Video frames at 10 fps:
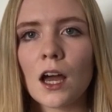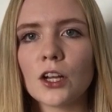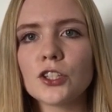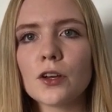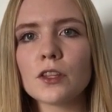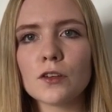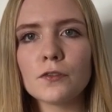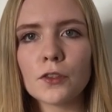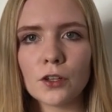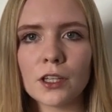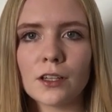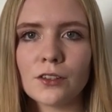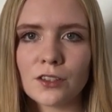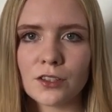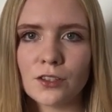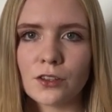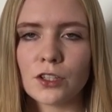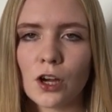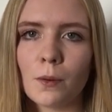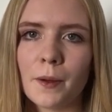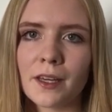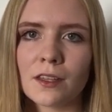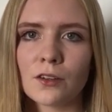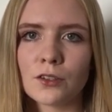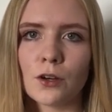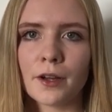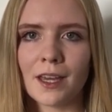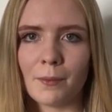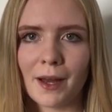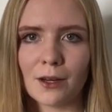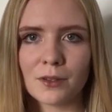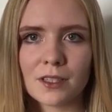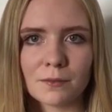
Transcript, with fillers: and show that you've fully understood the topic that you're talking about.